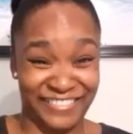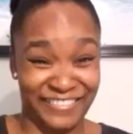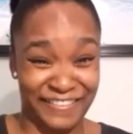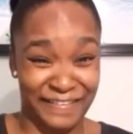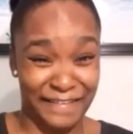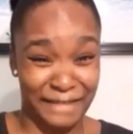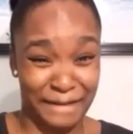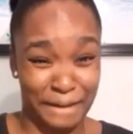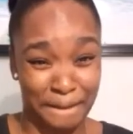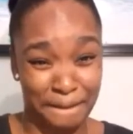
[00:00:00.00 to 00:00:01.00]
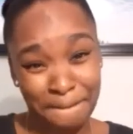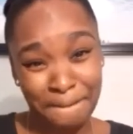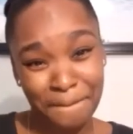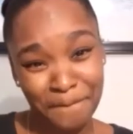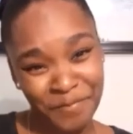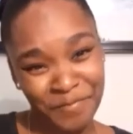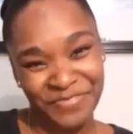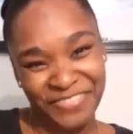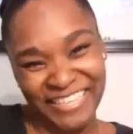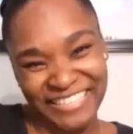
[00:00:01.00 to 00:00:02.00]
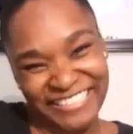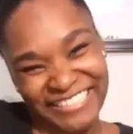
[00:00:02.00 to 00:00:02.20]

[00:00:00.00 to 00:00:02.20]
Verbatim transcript: I'm covered. I'm already covered, brother.